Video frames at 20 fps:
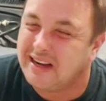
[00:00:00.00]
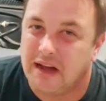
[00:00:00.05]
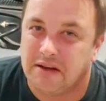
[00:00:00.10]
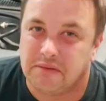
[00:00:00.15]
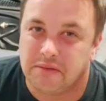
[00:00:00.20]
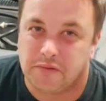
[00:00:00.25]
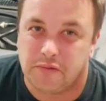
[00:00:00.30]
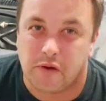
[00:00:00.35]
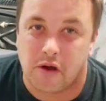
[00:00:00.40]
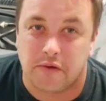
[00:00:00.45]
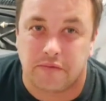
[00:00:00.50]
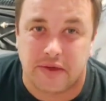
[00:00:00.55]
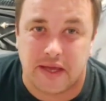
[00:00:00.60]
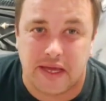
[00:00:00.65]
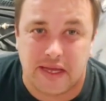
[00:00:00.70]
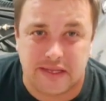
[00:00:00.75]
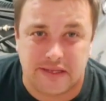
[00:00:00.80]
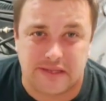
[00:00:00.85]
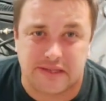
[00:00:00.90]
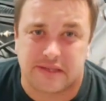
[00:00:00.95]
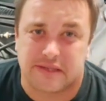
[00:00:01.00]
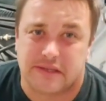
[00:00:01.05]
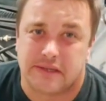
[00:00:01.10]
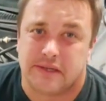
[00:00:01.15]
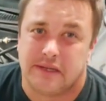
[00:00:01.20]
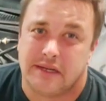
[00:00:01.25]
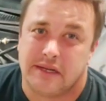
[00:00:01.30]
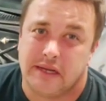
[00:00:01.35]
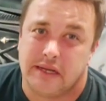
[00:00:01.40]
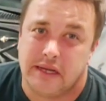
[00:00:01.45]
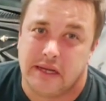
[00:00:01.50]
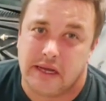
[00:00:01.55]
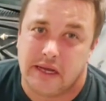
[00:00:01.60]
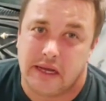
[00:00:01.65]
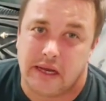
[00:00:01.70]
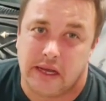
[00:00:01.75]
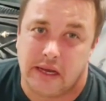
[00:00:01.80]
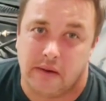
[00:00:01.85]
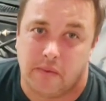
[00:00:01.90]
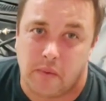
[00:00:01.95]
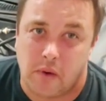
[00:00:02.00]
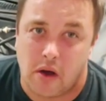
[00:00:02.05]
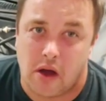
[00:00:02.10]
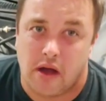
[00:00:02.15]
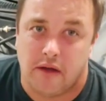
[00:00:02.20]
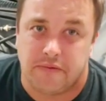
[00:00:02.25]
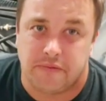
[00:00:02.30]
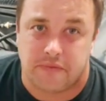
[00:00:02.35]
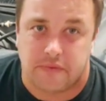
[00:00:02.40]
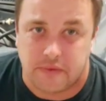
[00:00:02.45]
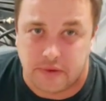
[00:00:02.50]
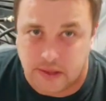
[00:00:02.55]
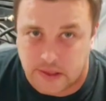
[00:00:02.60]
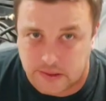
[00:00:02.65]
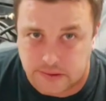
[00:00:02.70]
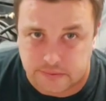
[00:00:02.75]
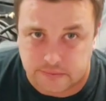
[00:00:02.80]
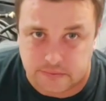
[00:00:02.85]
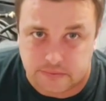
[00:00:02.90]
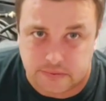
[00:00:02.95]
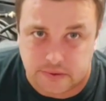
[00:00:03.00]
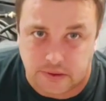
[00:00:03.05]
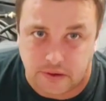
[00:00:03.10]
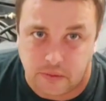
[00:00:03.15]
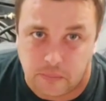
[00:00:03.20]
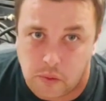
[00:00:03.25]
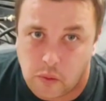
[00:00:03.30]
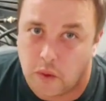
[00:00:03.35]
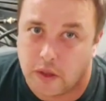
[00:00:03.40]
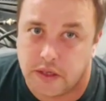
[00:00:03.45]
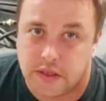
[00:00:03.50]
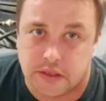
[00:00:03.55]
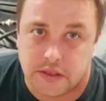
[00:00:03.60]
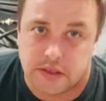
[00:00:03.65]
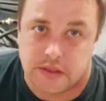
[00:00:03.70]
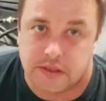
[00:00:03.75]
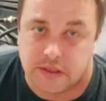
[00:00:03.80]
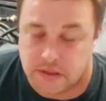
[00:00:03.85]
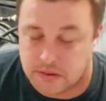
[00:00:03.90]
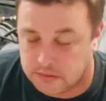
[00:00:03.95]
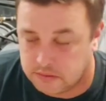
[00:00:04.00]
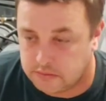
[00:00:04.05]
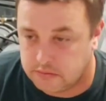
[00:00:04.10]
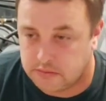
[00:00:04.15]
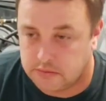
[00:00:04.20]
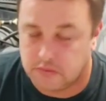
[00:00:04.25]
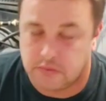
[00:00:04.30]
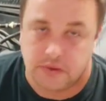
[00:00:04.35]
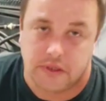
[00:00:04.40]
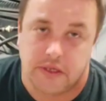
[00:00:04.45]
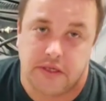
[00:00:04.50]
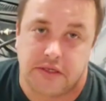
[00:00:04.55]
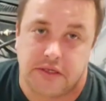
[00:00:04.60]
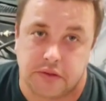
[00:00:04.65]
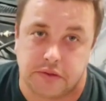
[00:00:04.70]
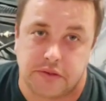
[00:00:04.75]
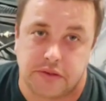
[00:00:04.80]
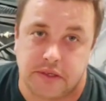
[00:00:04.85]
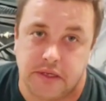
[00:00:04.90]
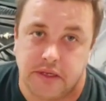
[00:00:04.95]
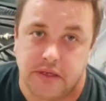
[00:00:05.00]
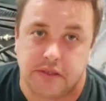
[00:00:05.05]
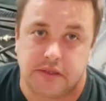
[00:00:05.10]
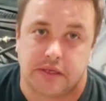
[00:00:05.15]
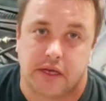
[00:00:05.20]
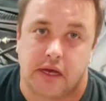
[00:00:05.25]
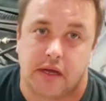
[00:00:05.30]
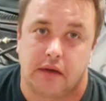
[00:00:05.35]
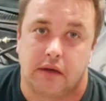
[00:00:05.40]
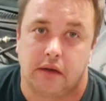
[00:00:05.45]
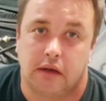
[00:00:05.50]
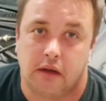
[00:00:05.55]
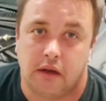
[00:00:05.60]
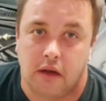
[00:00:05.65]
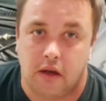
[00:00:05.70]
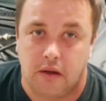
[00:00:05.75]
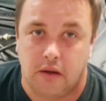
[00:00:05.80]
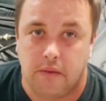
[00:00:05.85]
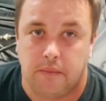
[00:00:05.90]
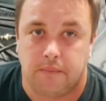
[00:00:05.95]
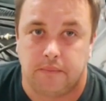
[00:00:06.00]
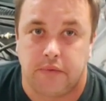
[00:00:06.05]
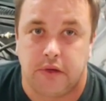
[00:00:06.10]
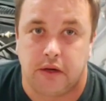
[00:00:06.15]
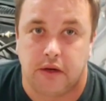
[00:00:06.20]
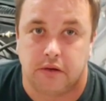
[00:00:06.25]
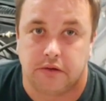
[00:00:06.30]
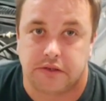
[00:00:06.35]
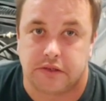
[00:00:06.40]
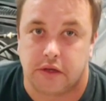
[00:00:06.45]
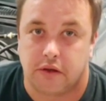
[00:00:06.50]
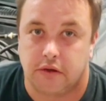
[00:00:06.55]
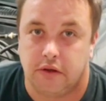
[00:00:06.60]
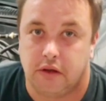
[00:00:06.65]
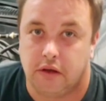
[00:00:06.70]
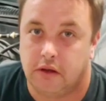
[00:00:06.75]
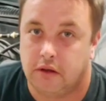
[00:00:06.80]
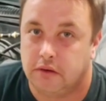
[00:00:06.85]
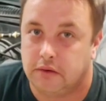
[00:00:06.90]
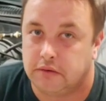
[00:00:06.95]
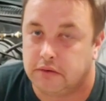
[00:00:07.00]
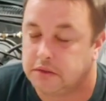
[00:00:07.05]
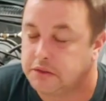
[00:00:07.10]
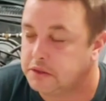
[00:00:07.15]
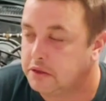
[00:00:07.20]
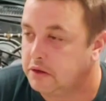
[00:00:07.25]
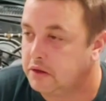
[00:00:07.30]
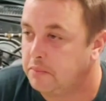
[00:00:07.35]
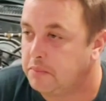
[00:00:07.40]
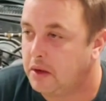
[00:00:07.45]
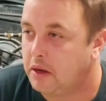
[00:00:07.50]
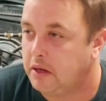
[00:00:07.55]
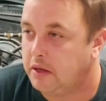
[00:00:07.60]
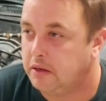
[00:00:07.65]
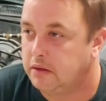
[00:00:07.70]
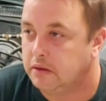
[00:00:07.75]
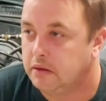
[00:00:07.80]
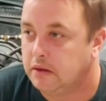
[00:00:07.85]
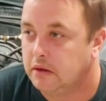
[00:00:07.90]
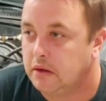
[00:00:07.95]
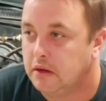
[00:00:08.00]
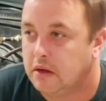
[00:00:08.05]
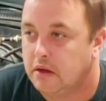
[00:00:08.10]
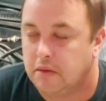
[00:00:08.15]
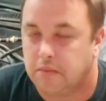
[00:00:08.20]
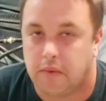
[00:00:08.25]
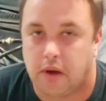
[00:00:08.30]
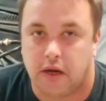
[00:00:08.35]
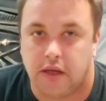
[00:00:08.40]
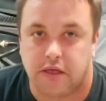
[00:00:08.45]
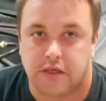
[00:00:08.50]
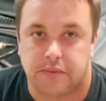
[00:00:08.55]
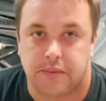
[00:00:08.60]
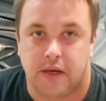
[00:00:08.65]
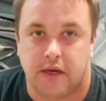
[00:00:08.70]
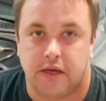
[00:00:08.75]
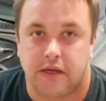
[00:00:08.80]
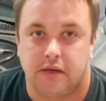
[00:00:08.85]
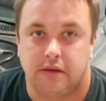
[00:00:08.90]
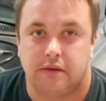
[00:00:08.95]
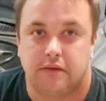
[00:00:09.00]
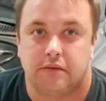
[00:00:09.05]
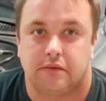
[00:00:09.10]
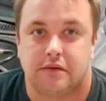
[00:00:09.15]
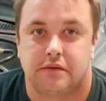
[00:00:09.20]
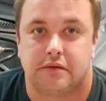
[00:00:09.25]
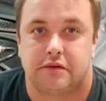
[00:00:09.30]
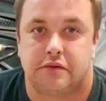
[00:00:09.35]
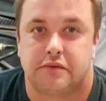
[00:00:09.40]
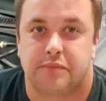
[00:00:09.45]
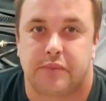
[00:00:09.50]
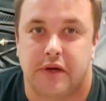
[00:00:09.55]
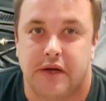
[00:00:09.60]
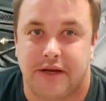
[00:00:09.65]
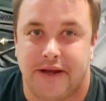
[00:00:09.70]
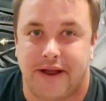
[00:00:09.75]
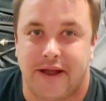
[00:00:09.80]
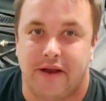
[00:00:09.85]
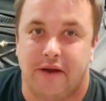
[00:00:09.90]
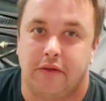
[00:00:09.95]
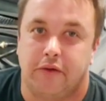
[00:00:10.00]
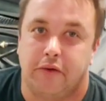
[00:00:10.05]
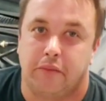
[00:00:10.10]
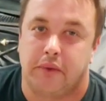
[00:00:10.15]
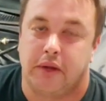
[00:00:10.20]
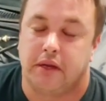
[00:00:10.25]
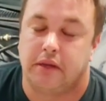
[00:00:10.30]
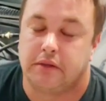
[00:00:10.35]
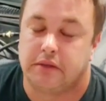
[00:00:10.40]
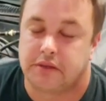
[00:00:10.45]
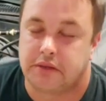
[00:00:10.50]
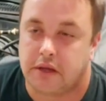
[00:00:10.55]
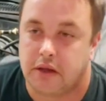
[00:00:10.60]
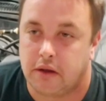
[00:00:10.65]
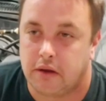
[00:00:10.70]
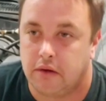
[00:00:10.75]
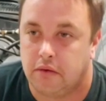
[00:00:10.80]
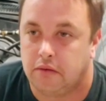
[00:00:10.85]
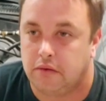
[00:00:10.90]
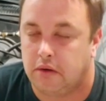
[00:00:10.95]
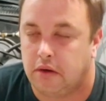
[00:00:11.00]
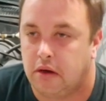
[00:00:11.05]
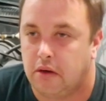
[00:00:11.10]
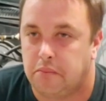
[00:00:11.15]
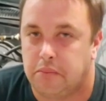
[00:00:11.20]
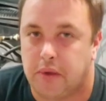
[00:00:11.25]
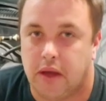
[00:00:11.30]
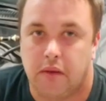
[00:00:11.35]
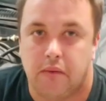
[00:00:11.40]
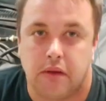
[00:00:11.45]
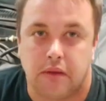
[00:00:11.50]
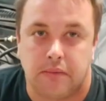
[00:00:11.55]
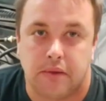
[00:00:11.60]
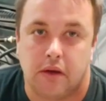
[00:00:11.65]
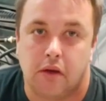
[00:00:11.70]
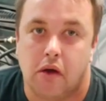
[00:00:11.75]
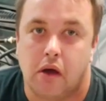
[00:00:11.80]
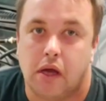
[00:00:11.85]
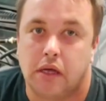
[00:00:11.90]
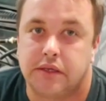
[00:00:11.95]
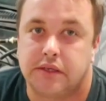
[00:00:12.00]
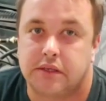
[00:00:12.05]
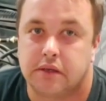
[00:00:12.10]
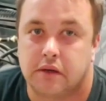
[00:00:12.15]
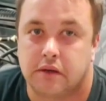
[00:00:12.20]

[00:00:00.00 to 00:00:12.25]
Having 5 kids and a wife, and mortgages and all these sorts of things that slow your money spending spree down a little bit. So bear with me, guys.